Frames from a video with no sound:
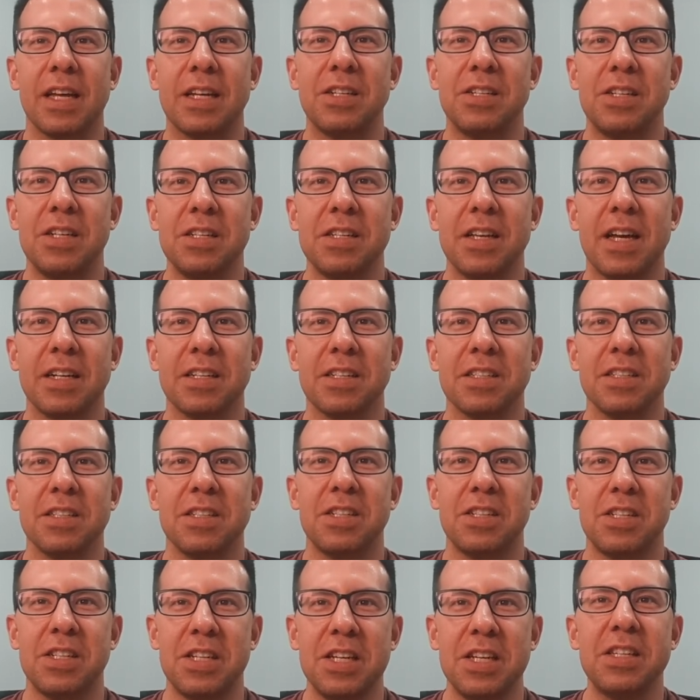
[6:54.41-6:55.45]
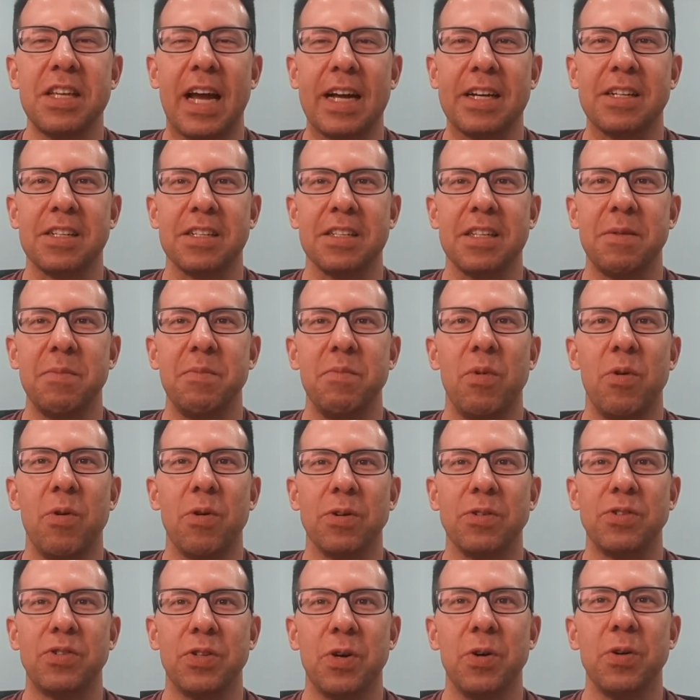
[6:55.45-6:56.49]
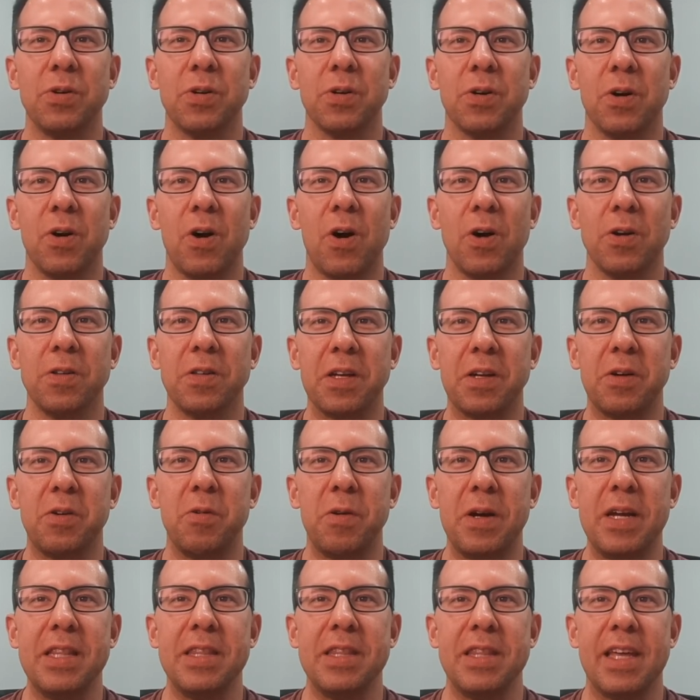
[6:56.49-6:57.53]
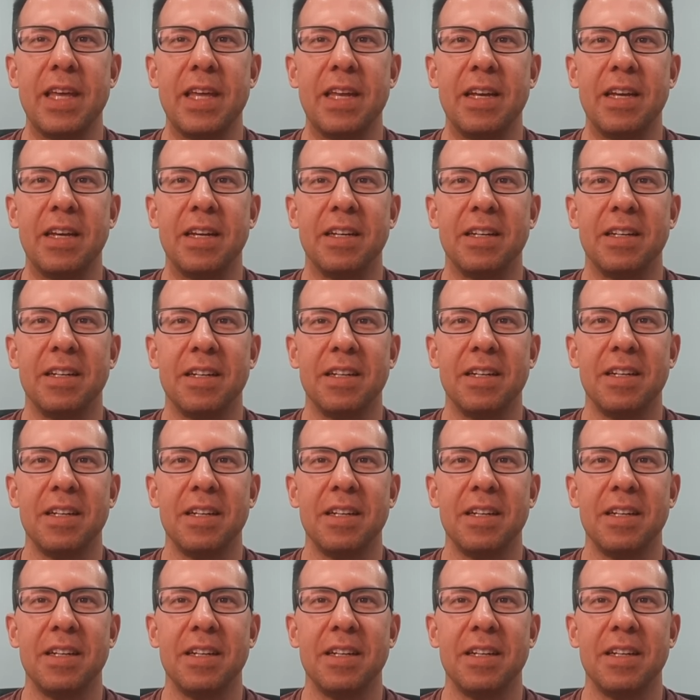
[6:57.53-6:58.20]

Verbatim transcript: Like she's actually she's actually more Joker or Harley Quinn than